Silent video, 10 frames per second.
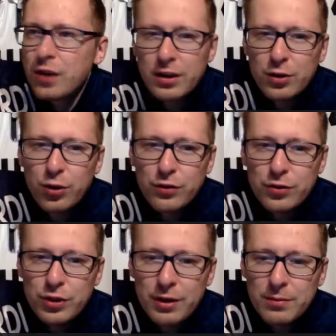I don't know if
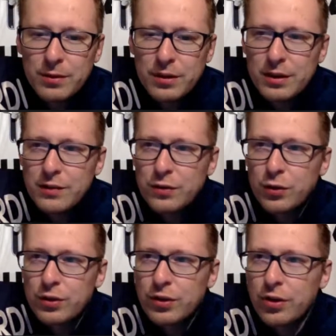you
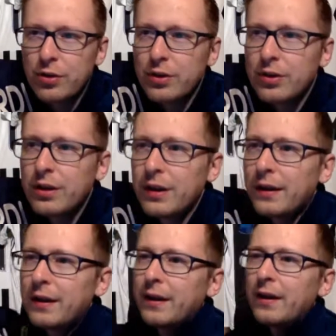know the courier,
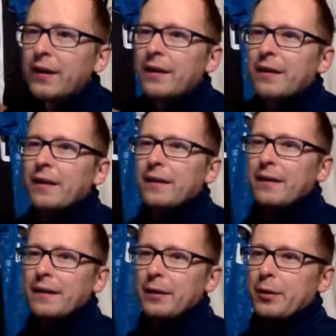
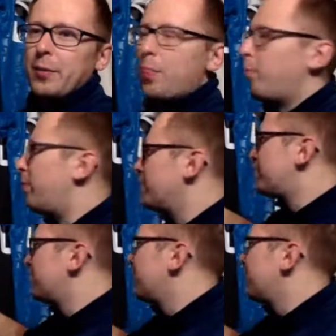but